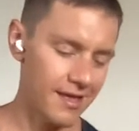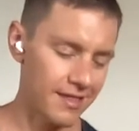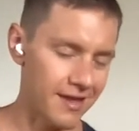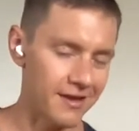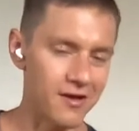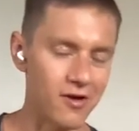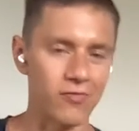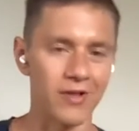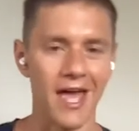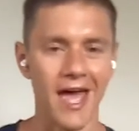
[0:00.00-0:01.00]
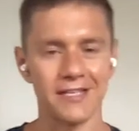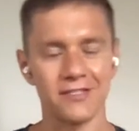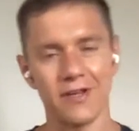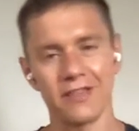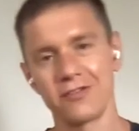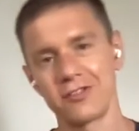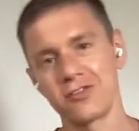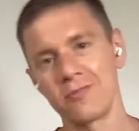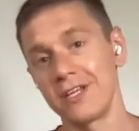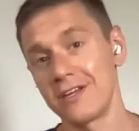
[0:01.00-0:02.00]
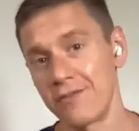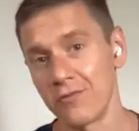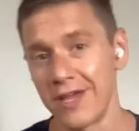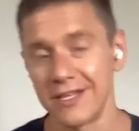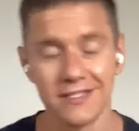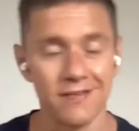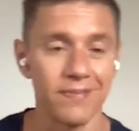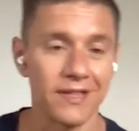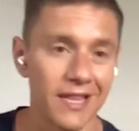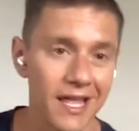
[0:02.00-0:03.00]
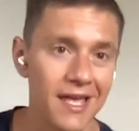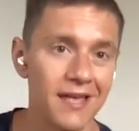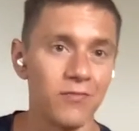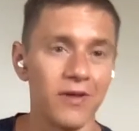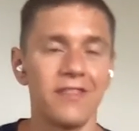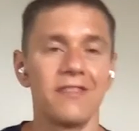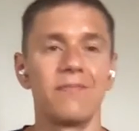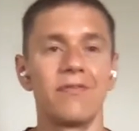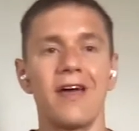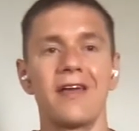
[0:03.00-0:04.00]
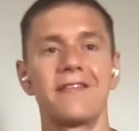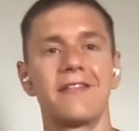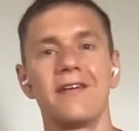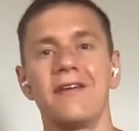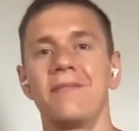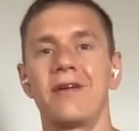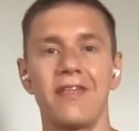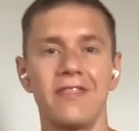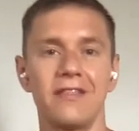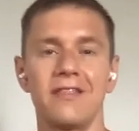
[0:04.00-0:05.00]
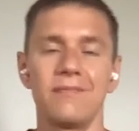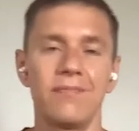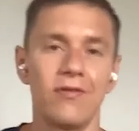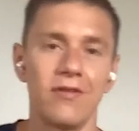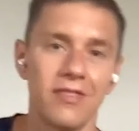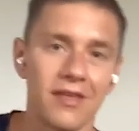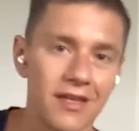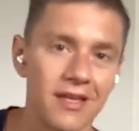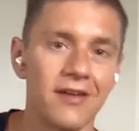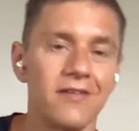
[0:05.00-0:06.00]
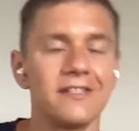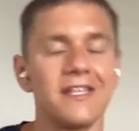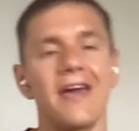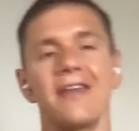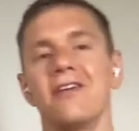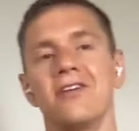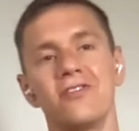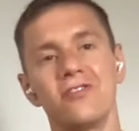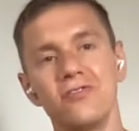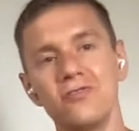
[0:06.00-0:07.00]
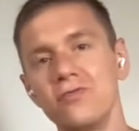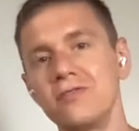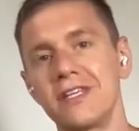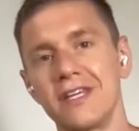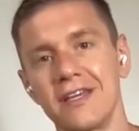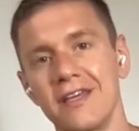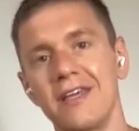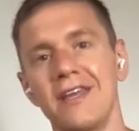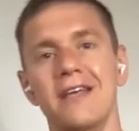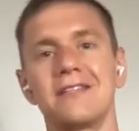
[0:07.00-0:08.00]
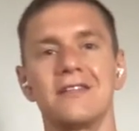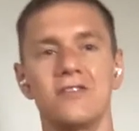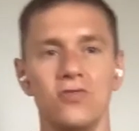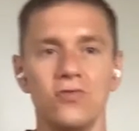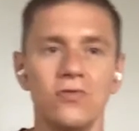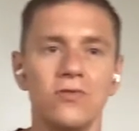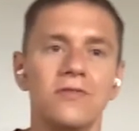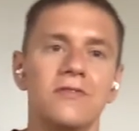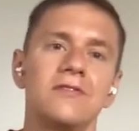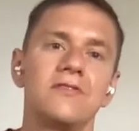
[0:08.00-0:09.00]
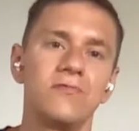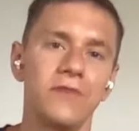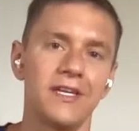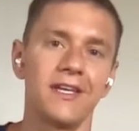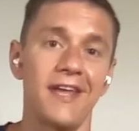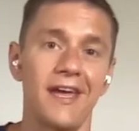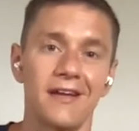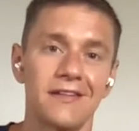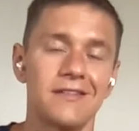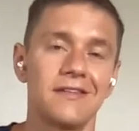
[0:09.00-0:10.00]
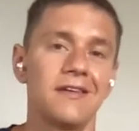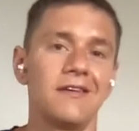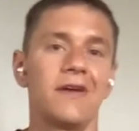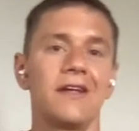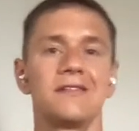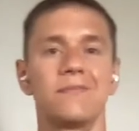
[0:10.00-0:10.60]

And let it go, relax, right? There's so many different ways to play with the breath, but I think the important thing here is that you're using it as a tool to reconnect, right?